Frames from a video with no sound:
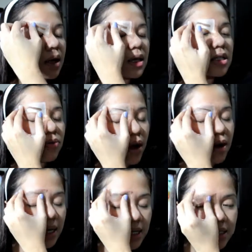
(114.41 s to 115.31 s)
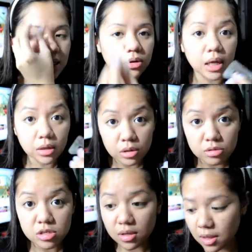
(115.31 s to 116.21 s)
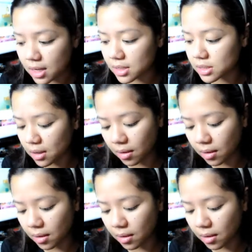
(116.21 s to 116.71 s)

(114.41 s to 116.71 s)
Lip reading: It's very easy to get used to this.